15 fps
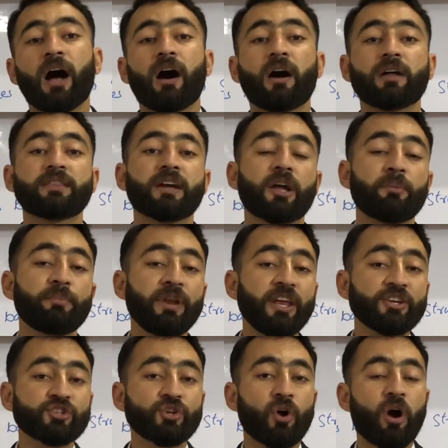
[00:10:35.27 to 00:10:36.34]
the
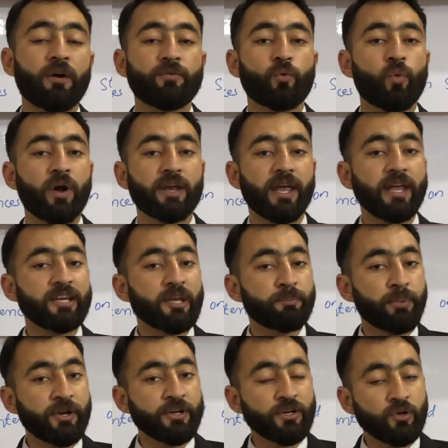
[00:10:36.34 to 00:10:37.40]
combination of 1
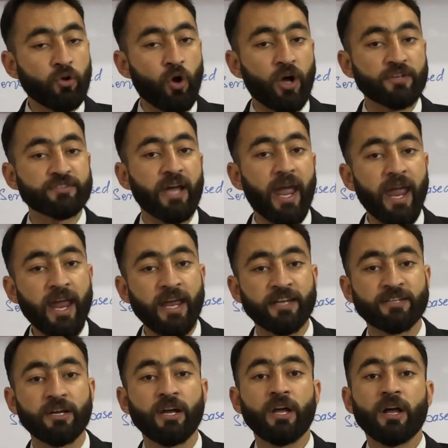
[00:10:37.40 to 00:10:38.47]
independent clause
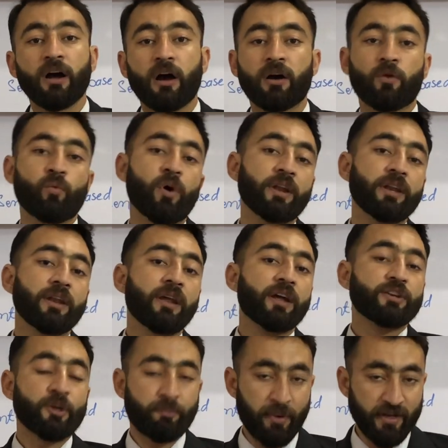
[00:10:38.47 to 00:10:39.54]
and
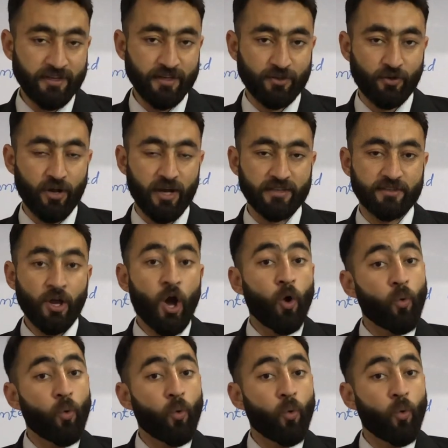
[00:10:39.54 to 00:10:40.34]
1 dependent clause.